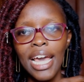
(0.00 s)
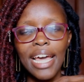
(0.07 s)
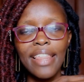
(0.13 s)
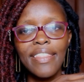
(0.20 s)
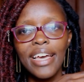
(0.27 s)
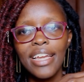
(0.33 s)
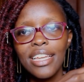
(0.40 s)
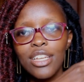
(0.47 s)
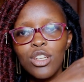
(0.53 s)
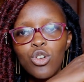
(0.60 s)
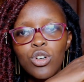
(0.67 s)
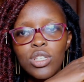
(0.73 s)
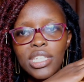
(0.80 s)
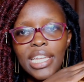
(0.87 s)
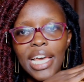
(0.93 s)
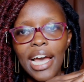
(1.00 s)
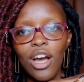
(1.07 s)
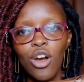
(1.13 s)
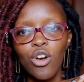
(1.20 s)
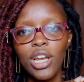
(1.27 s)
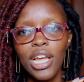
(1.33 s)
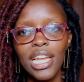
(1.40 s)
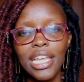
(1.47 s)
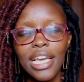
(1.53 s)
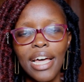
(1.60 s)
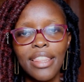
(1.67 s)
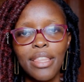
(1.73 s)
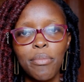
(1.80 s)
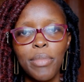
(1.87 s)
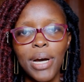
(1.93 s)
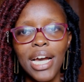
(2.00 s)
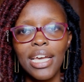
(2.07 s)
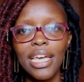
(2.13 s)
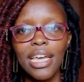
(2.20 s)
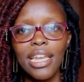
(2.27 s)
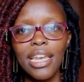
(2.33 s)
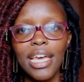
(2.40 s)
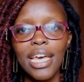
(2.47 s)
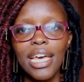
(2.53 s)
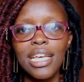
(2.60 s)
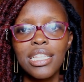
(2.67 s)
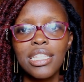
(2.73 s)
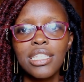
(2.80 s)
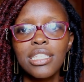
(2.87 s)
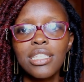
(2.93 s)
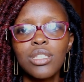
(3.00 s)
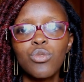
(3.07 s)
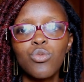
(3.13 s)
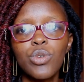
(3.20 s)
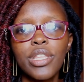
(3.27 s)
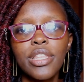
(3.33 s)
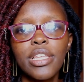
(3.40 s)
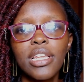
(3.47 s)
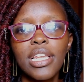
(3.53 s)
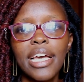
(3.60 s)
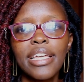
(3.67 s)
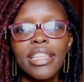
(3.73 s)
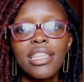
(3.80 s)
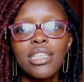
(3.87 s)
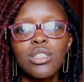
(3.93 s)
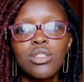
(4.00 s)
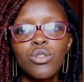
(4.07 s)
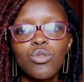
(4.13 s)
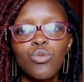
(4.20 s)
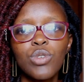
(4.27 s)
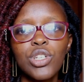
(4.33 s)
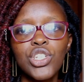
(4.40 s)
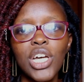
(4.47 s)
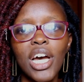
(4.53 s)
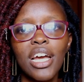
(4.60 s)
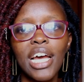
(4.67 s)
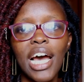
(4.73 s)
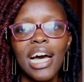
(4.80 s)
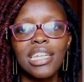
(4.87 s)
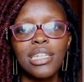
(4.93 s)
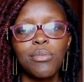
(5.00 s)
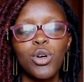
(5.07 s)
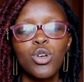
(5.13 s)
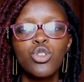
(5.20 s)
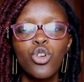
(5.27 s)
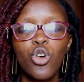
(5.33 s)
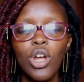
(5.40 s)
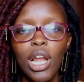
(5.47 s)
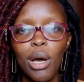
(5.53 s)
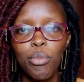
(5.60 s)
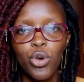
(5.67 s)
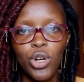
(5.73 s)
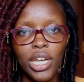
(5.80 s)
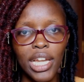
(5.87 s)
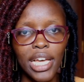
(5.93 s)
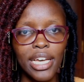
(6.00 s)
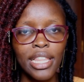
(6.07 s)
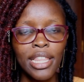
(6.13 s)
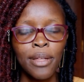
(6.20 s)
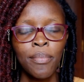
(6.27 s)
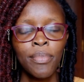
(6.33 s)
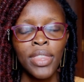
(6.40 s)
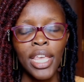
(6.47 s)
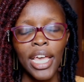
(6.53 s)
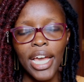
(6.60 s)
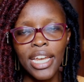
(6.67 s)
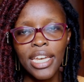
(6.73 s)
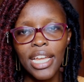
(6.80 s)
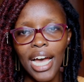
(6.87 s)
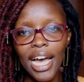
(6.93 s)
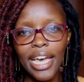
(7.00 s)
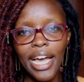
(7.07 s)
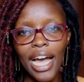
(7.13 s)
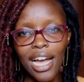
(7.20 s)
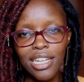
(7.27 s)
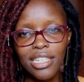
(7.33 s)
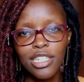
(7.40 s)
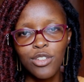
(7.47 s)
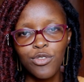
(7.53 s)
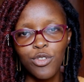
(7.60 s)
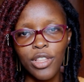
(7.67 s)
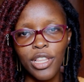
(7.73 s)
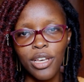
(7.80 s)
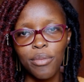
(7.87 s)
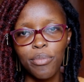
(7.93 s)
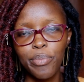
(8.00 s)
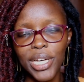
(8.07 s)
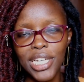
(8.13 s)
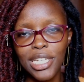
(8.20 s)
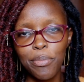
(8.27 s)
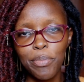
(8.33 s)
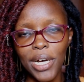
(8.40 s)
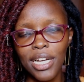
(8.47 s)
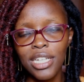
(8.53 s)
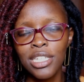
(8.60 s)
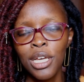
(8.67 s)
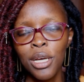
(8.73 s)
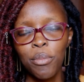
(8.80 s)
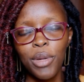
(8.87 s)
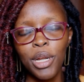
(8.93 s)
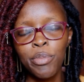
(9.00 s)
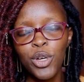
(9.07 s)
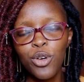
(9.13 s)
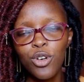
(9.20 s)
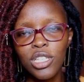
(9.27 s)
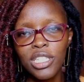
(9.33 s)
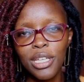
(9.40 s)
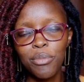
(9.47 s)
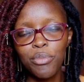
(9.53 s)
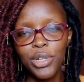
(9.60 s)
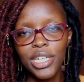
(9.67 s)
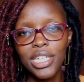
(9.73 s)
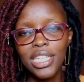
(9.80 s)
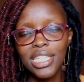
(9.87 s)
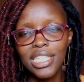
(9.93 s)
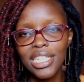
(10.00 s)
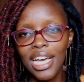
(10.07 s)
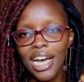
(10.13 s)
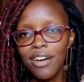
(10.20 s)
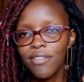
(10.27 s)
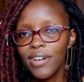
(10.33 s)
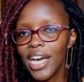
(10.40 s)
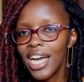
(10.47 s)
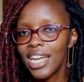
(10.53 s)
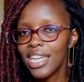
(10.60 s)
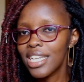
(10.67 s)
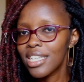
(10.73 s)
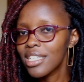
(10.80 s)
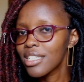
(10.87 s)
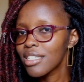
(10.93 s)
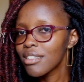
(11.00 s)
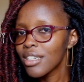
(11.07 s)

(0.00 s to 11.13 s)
and then it goes diagonally at the back and ends with like this, which are at about collarbone length. And I hacked it for the better part, but because the braid is in half, I hadn't